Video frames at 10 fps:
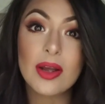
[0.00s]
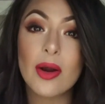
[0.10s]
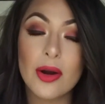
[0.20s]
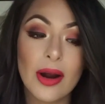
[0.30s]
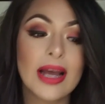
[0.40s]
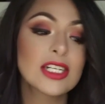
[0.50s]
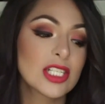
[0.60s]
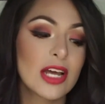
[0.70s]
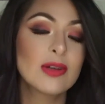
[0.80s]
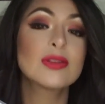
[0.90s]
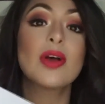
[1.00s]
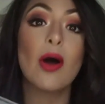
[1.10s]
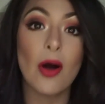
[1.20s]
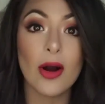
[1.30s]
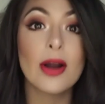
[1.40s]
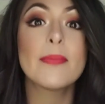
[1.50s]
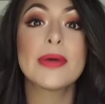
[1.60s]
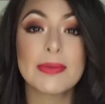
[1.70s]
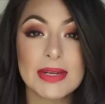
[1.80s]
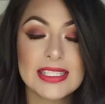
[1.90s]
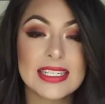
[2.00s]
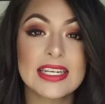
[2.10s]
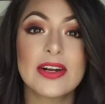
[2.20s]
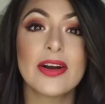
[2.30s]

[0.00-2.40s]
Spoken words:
her eyeshadows are pigmented.